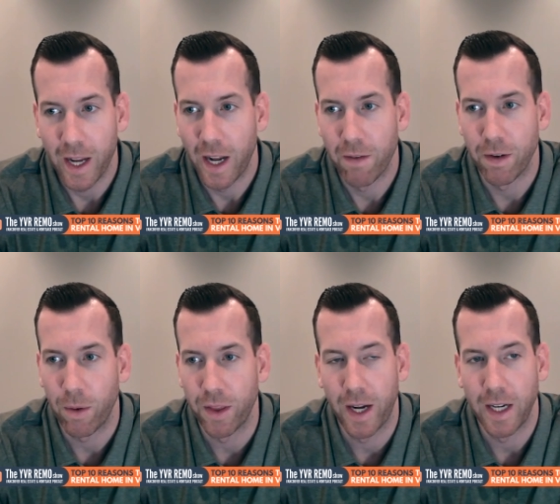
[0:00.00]
and
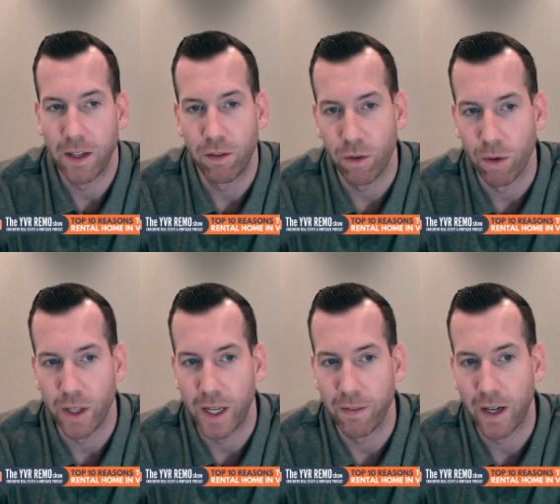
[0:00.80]
everyone that is
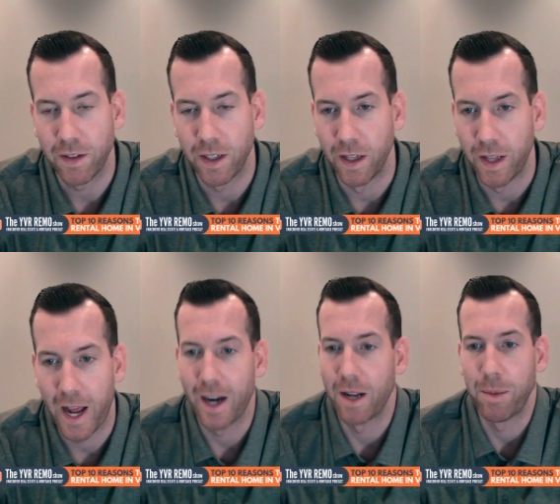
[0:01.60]
solely invested in
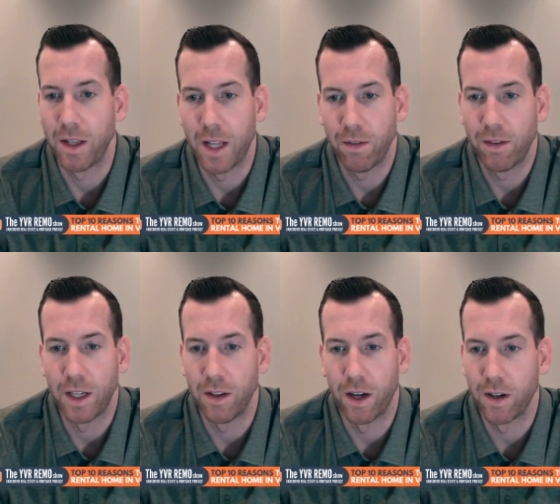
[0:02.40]
that, I mean, they've
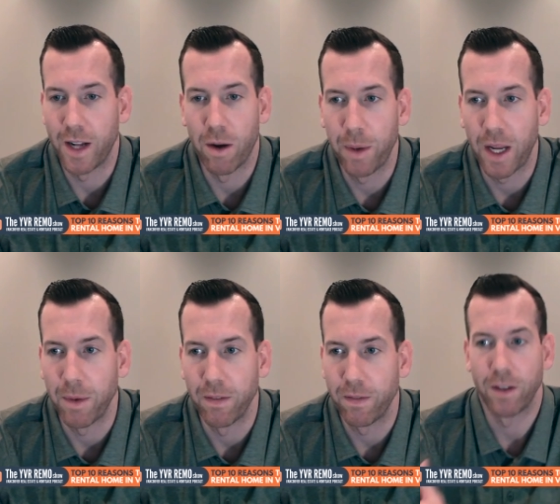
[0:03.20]
seen their down
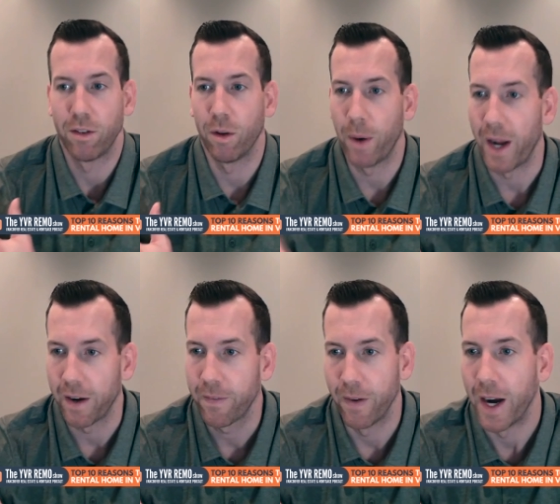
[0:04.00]
payment fizzle away,
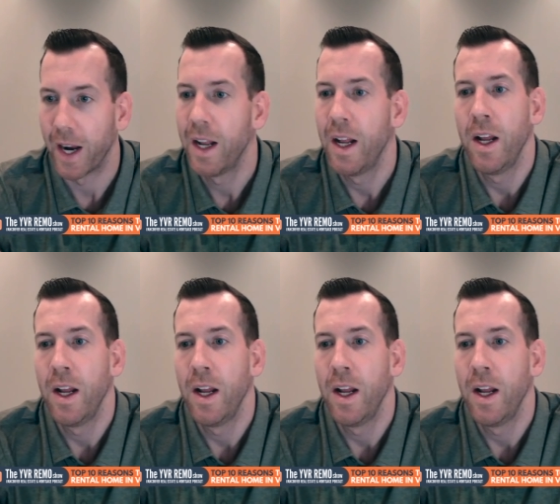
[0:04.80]
right?